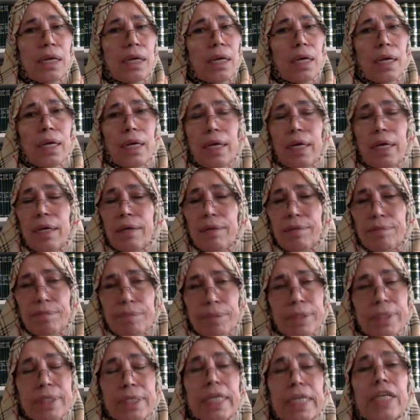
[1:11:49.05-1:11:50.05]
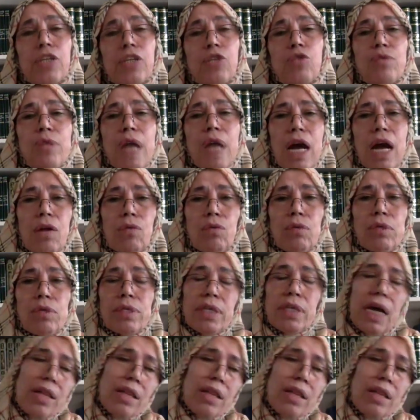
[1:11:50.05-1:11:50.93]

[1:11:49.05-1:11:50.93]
uh, stick to that rules.